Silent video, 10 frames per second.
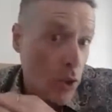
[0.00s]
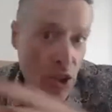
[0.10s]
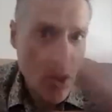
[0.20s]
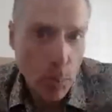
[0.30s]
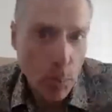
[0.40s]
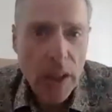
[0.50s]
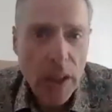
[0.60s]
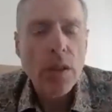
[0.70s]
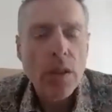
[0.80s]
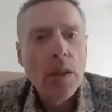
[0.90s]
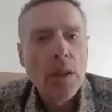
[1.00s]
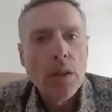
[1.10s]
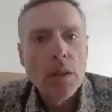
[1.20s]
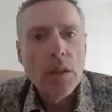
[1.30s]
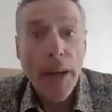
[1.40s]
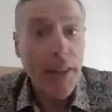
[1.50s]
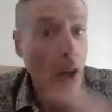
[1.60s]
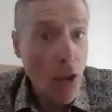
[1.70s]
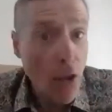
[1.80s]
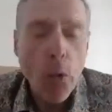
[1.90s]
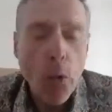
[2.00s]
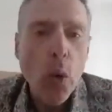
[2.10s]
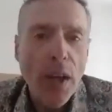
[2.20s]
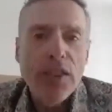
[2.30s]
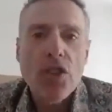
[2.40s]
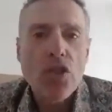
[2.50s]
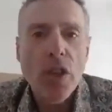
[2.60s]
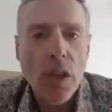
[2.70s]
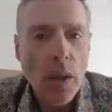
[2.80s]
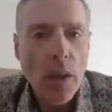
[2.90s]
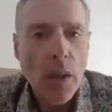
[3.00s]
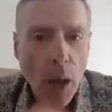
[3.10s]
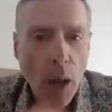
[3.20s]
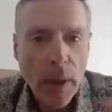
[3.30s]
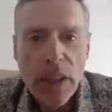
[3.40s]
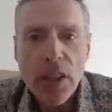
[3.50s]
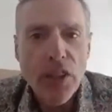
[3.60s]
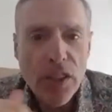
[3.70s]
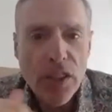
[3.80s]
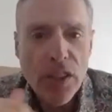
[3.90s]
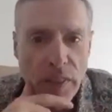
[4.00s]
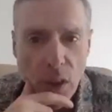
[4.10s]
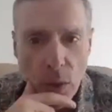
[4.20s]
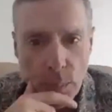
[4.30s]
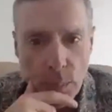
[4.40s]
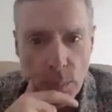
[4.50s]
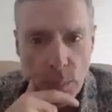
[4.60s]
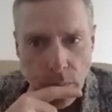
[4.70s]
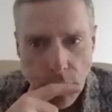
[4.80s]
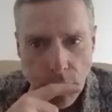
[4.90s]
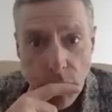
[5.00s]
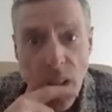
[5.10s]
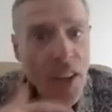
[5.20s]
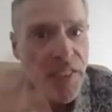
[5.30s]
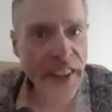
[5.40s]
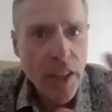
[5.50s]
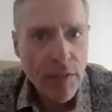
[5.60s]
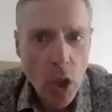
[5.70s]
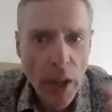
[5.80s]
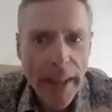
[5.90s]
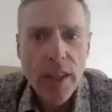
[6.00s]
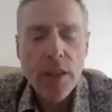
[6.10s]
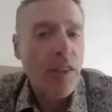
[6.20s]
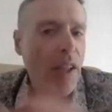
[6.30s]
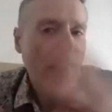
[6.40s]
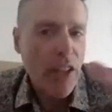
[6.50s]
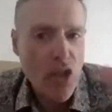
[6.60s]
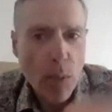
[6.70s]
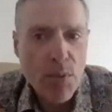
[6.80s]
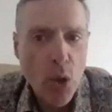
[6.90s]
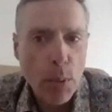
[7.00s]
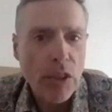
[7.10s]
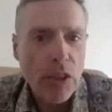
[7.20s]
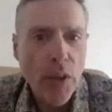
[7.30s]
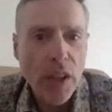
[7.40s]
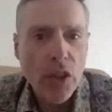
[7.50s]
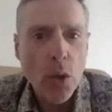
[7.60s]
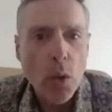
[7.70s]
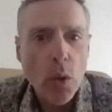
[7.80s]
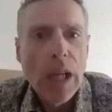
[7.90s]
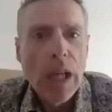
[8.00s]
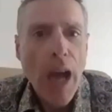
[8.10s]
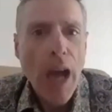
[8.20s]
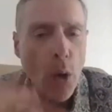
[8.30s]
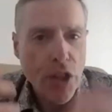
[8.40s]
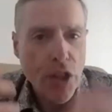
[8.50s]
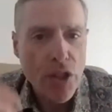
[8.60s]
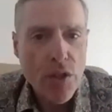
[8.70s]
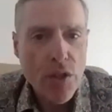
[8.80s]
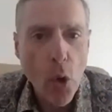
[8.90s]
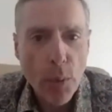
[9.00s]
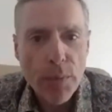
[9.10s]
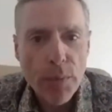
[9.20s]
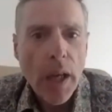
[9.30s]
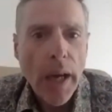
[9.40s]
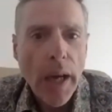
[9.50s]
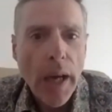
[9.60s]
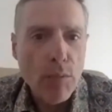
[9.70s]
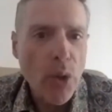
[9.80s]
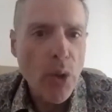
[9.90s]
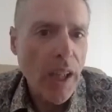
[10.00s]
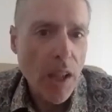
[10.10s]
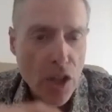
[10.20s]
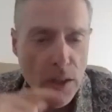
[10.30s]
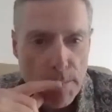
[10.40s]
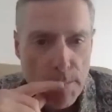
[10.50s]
disappeared, and another whole industry appeared and developed. Think of telegraphy and then subsequently radio, how it transformed communication.